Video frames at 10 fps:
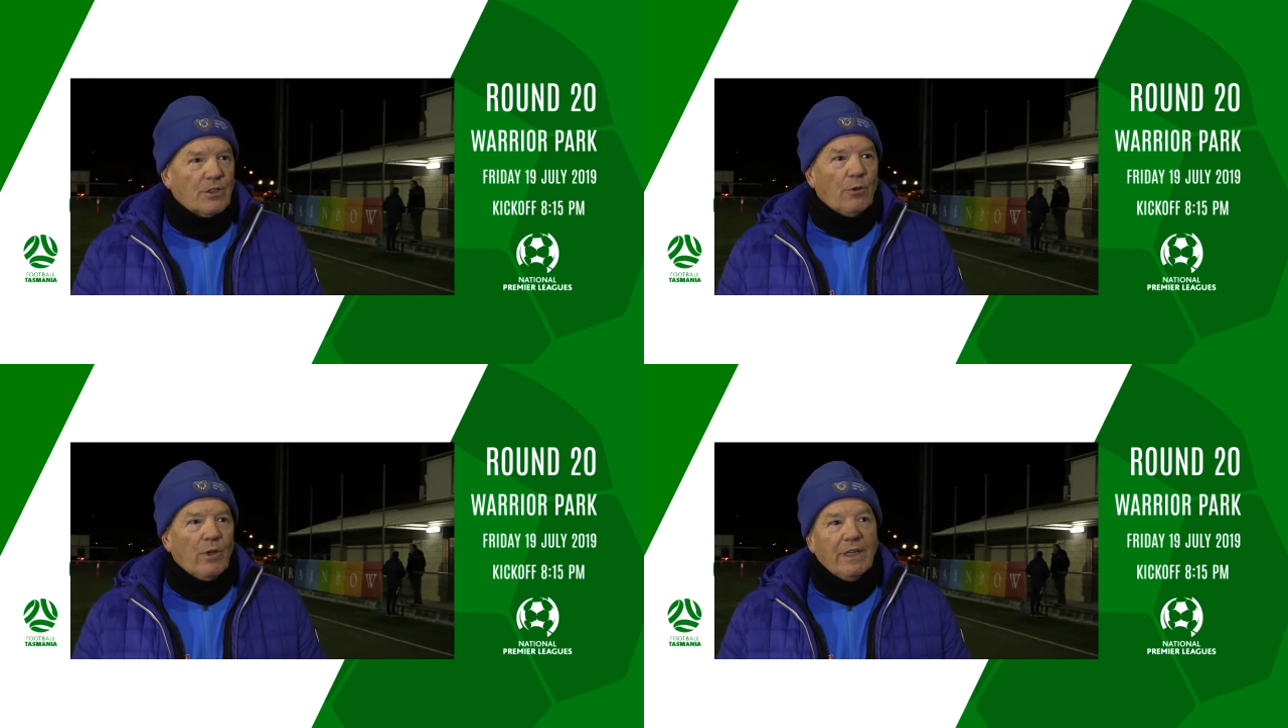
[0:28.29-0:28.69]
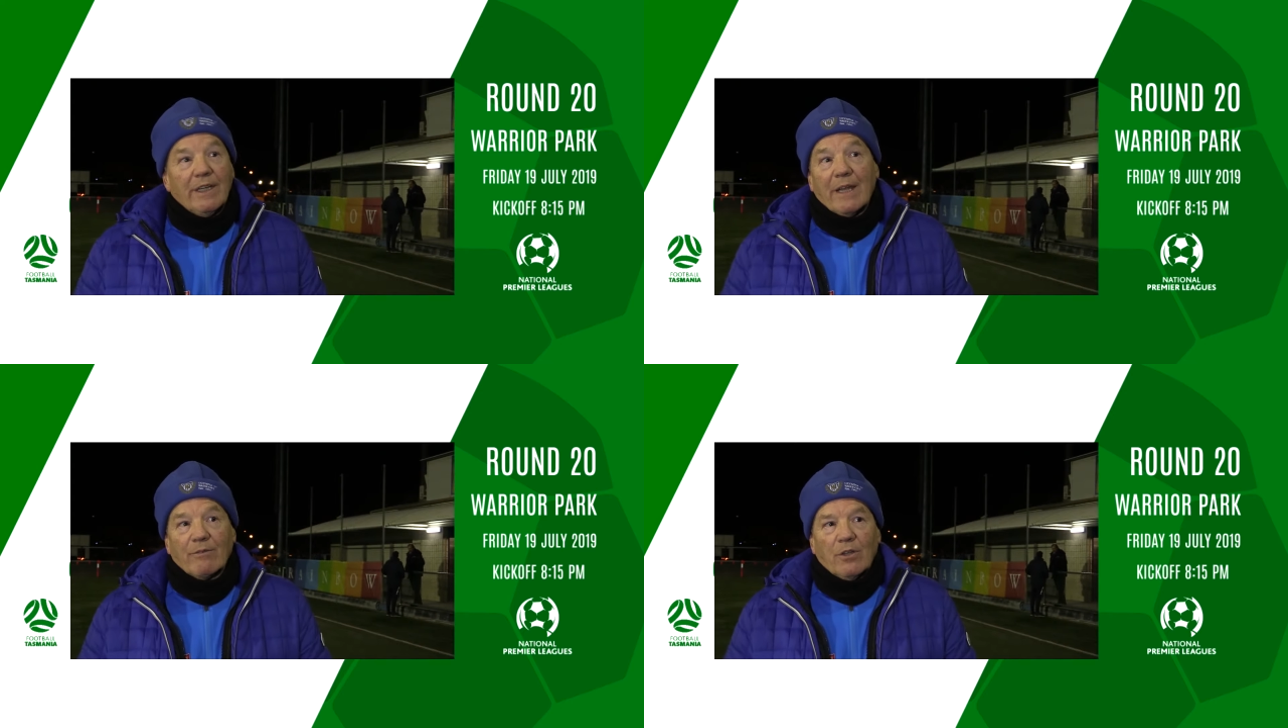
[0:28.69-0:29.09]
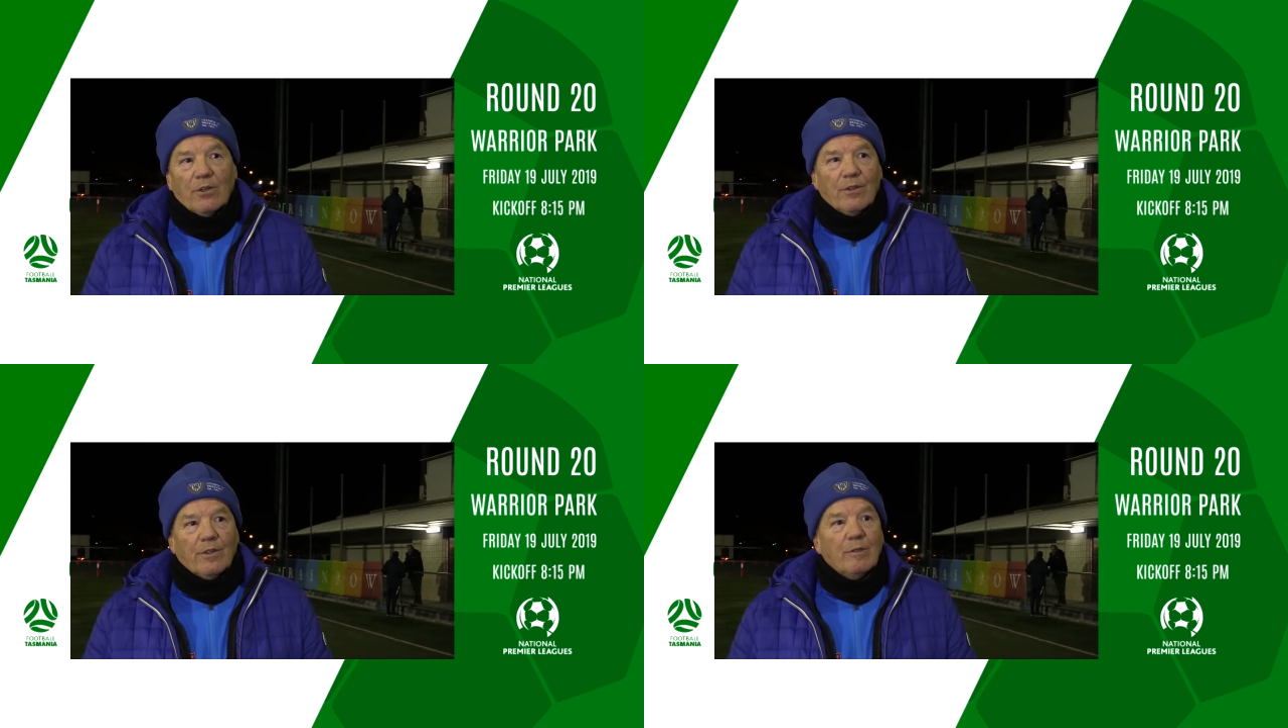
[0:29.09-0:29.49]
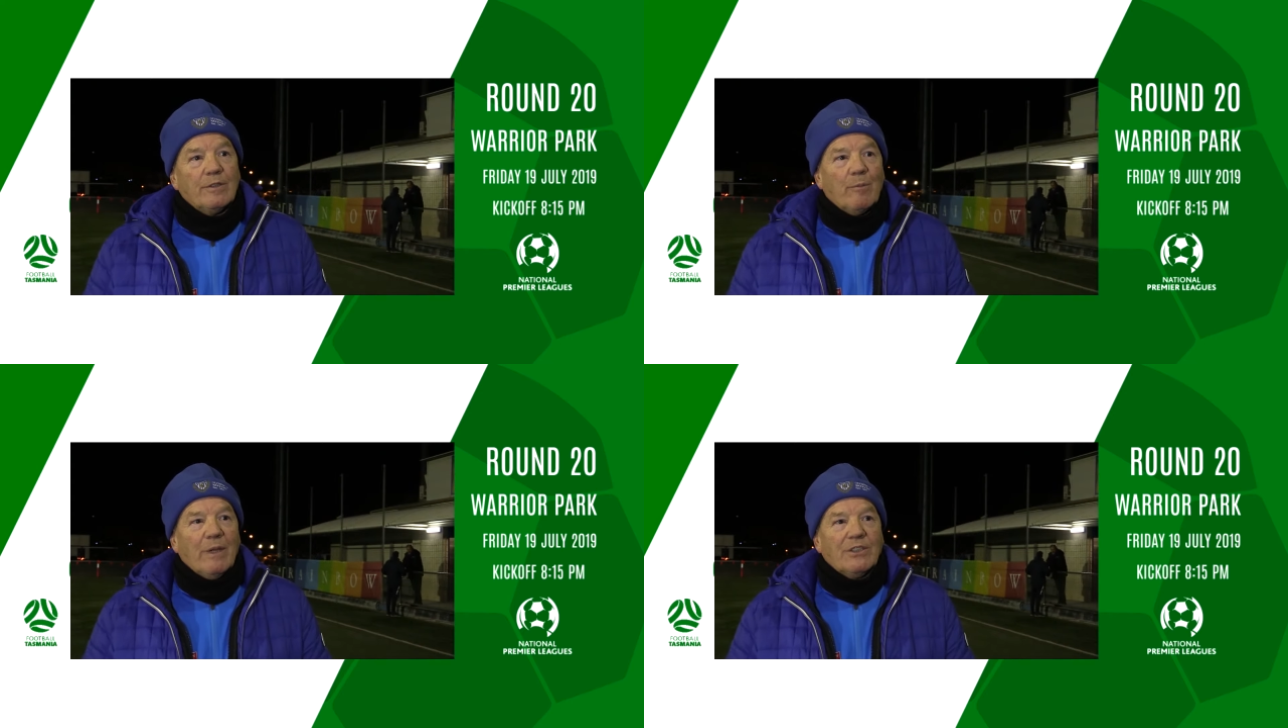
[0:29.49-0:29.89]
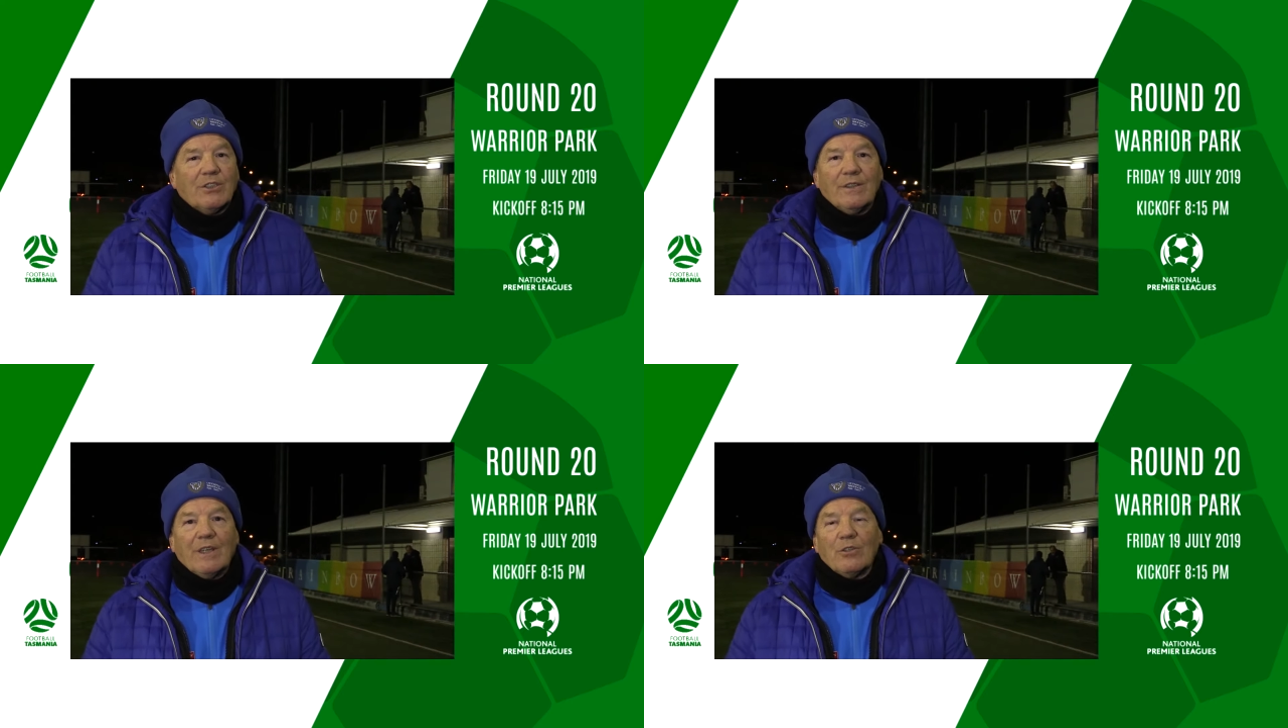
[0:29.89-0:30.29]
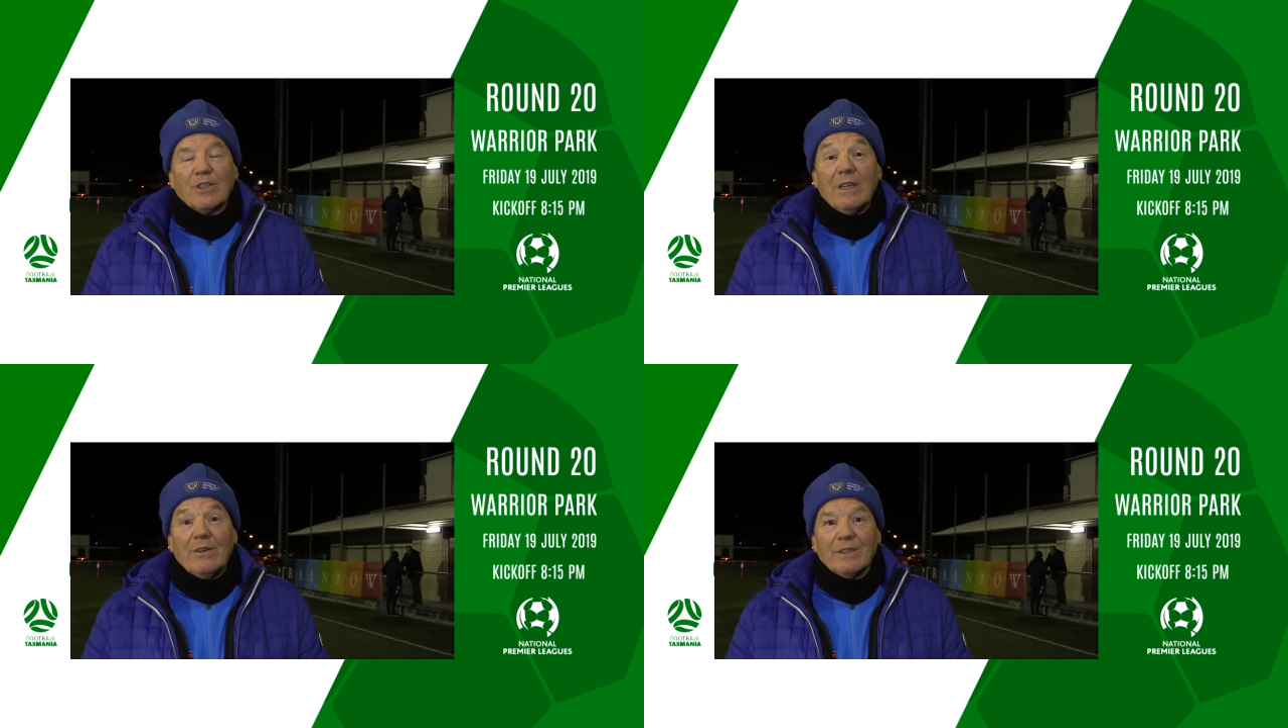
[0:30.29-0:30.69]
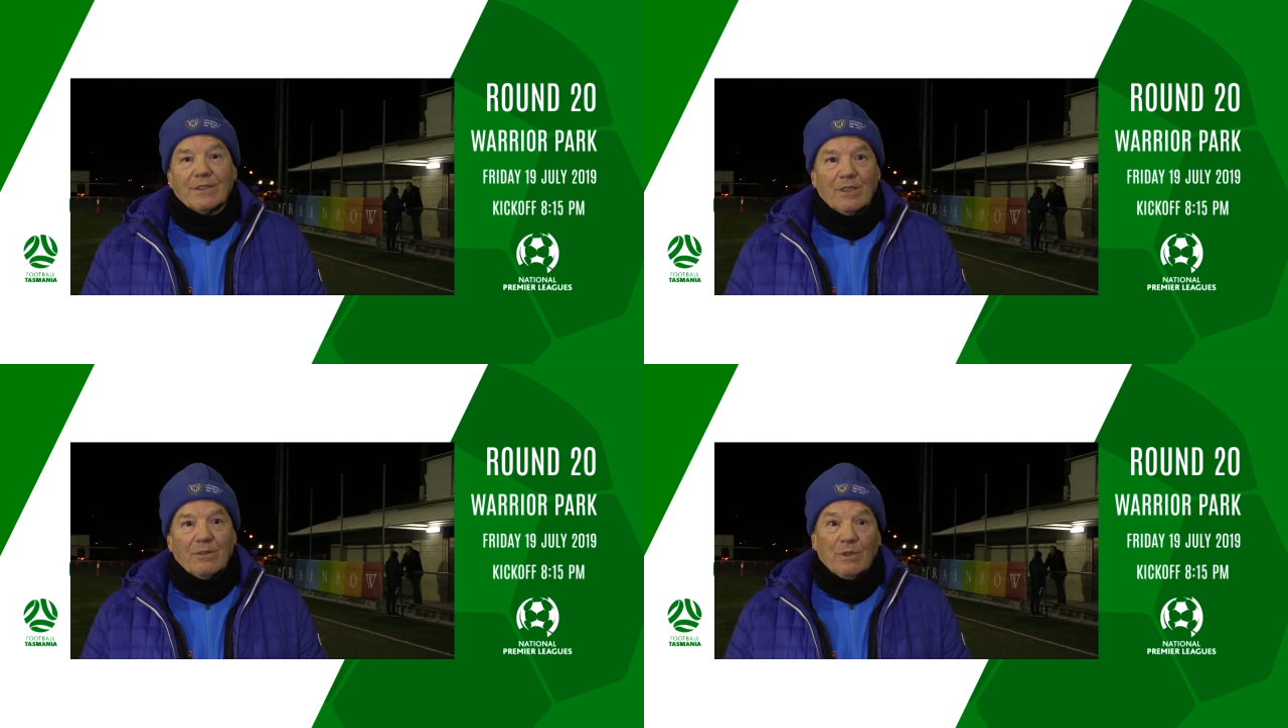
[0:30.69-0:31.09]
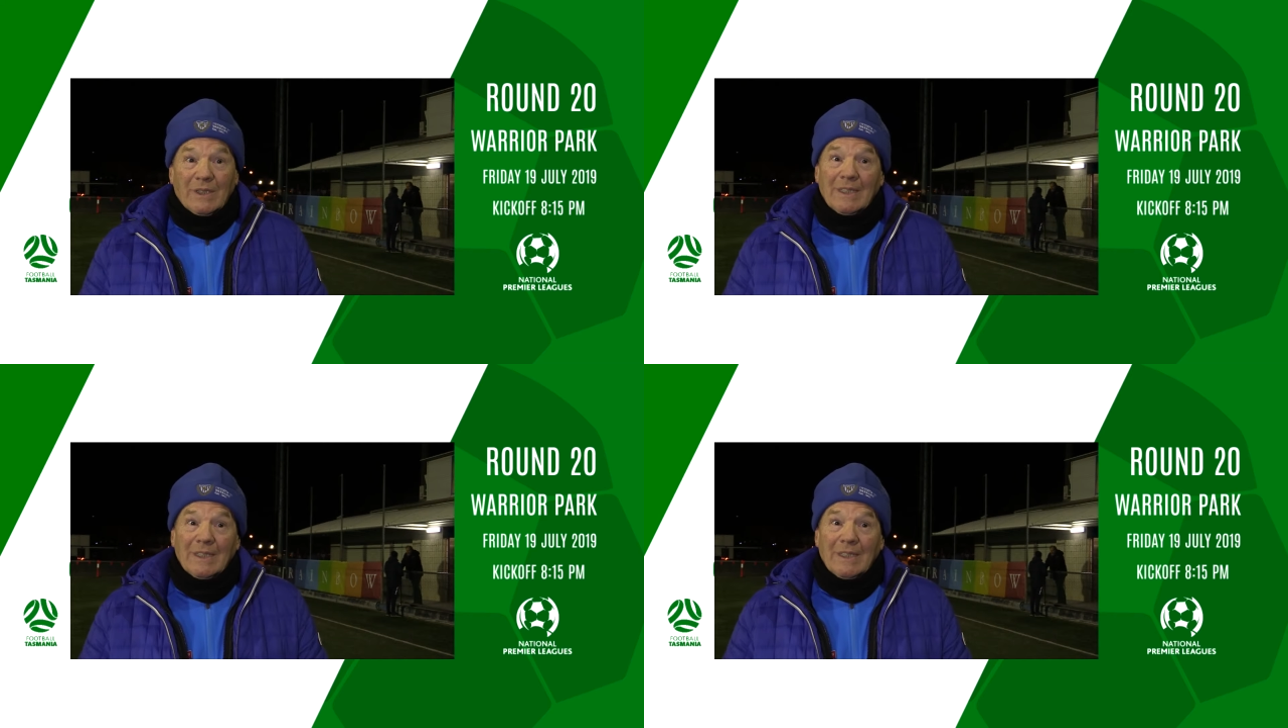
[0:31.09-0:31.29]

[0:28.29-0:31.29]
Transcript: So I really didn't have a lot on the bench in those areas. So